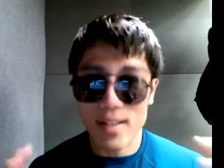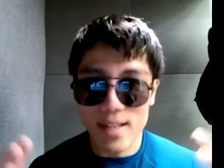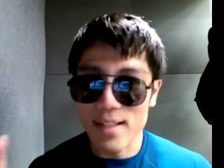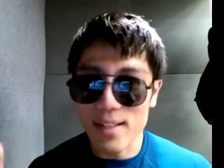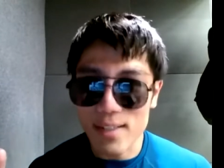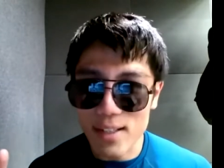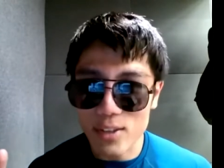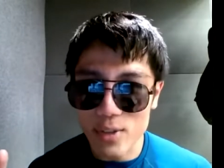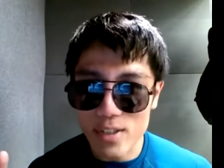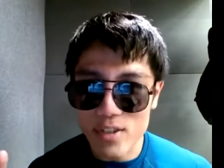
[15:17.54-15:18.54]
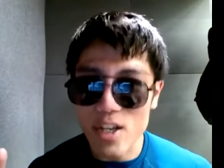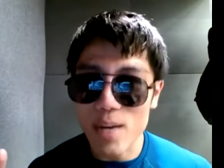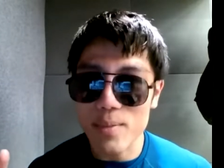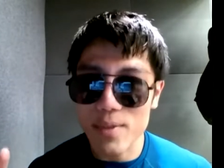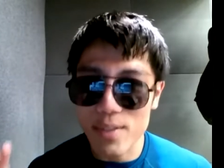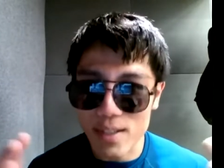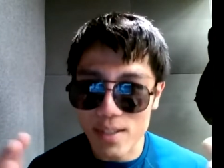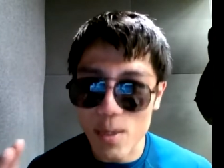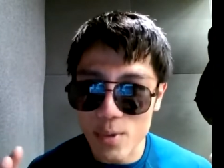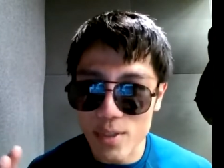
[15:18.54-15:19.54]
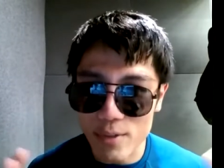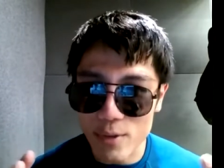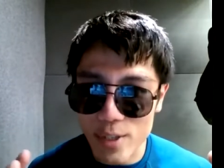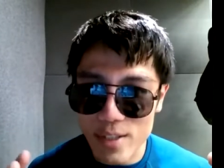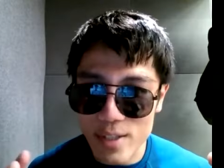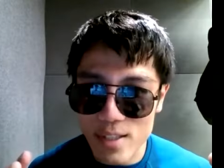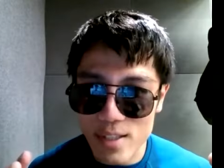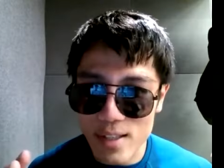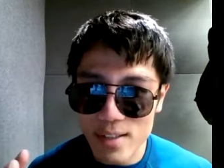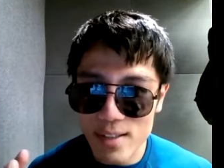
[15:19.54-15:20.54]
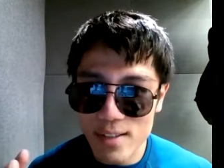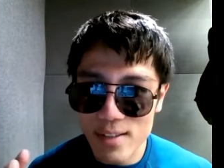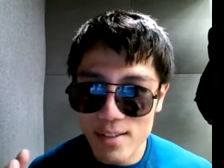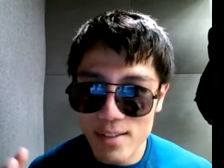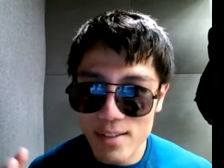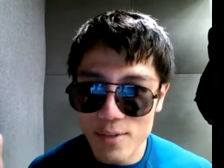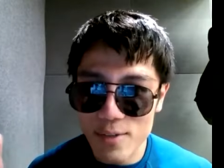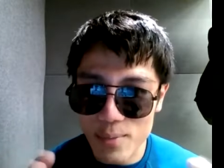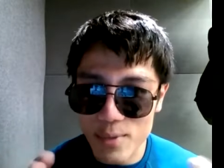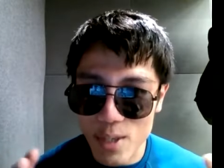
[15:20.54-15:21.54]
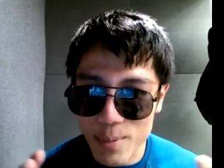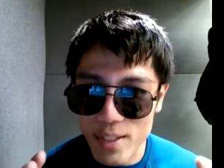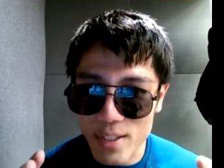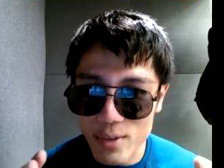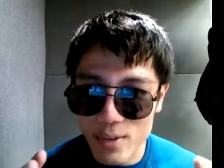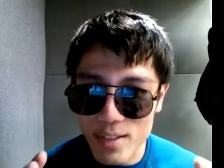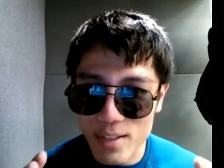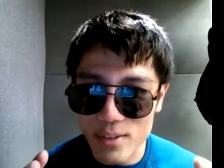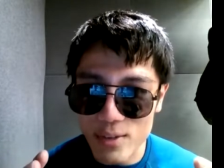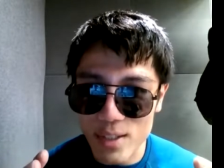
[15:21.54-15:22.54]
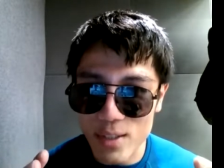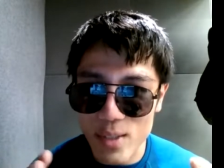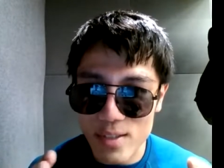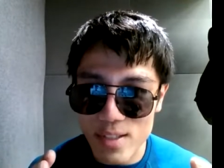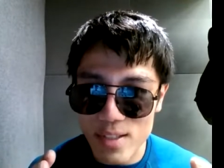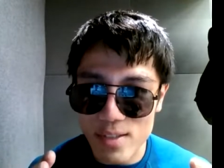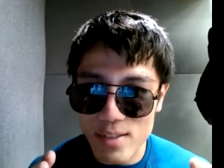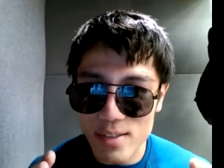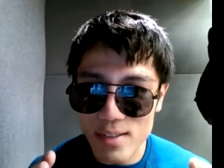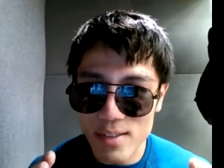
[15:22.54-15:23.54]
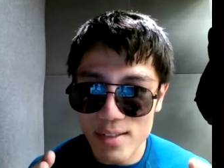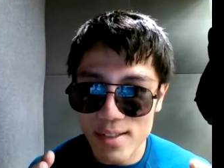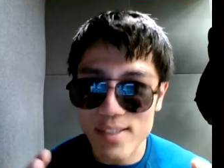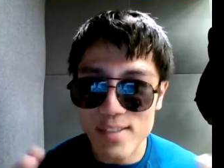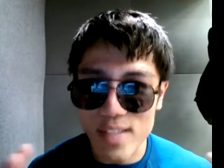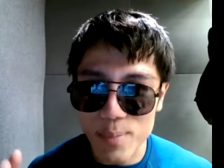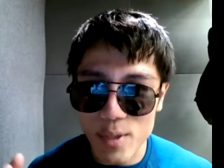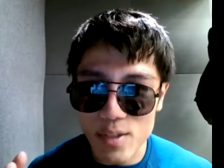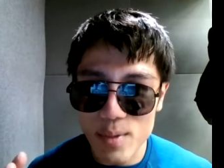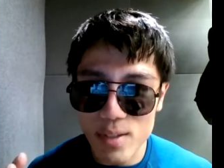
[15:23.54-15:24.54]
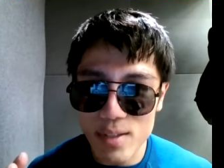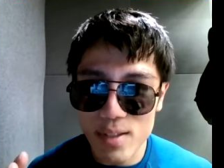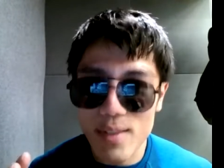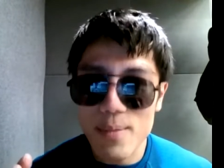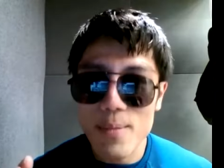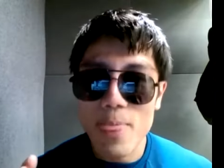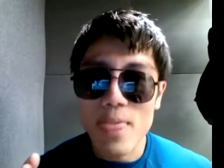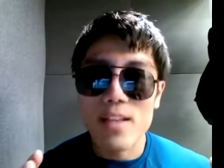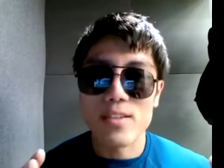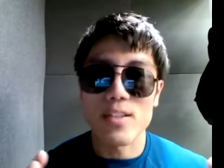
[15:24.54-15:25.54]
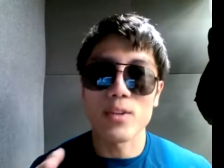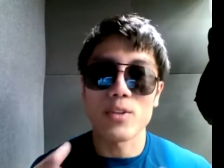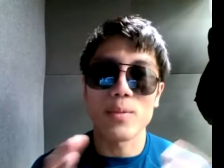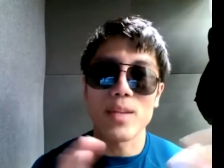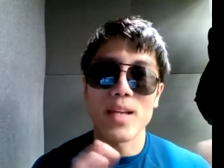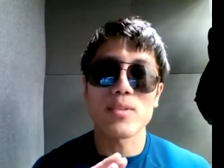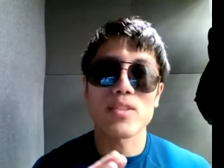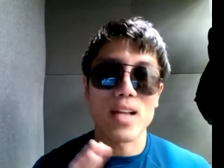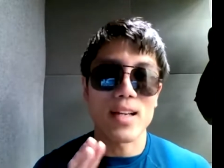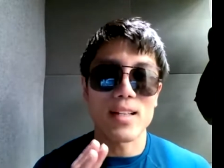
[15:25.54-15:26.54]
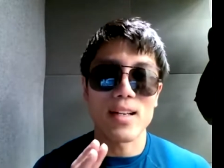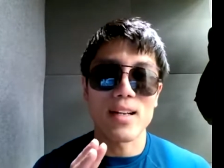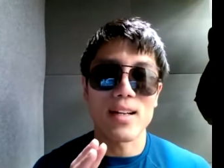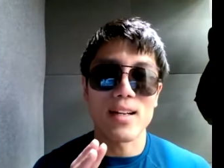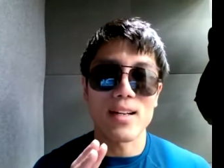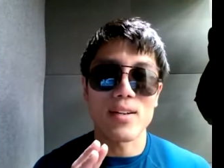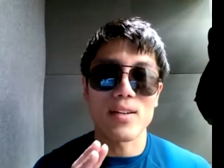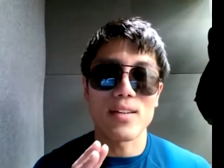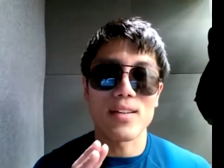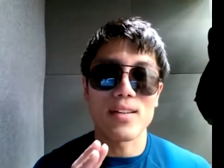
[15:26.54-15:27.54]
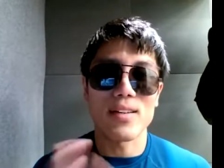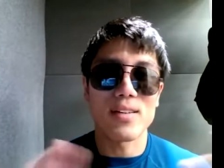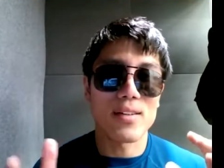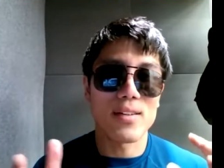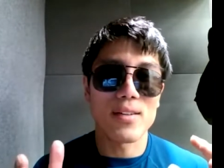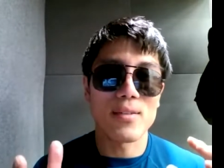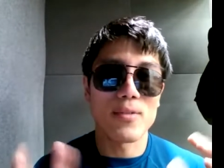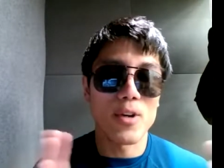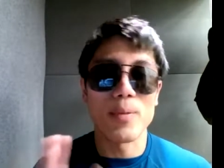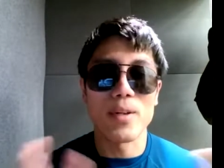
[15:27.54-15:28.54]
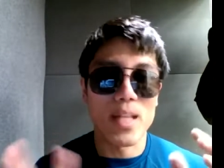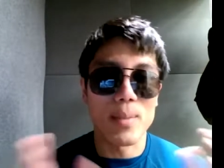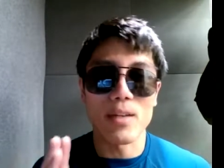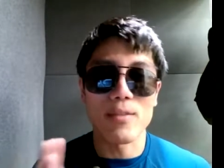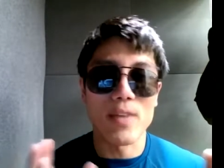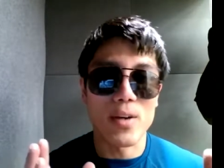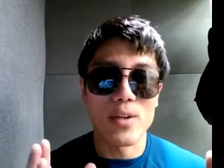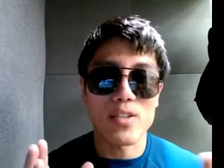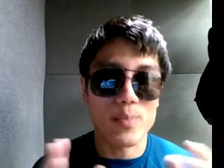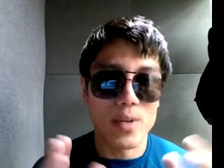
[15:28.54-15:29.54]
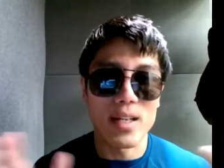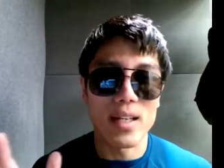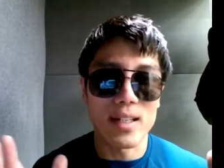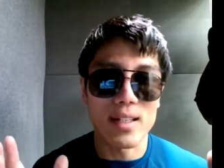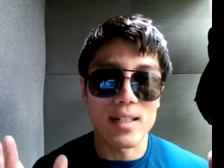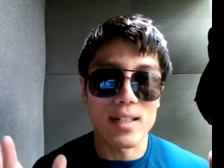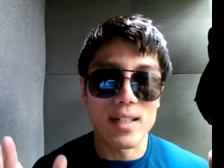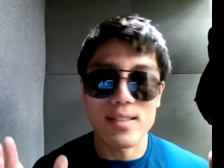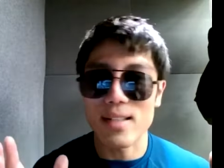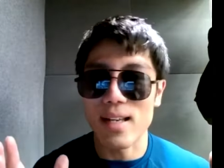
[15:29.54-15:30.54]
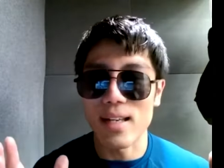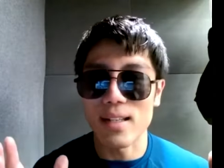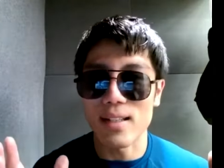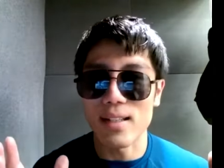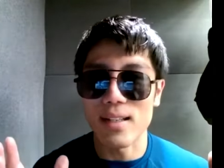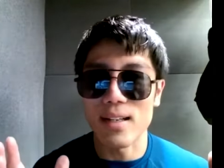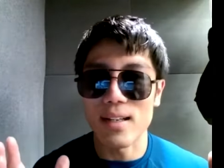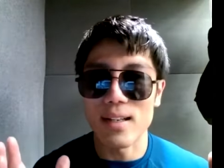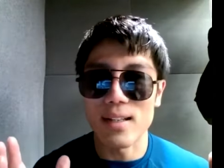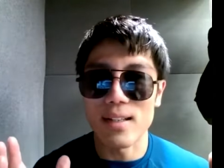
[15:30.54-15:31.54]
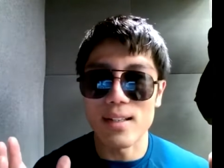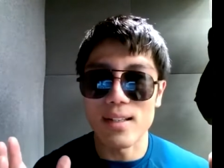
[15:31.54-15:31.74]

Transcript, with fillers: Can any country stop the common influenza from coming into their country one season? Is that possible? So to blame China for a pandemic virus spreading is like uh,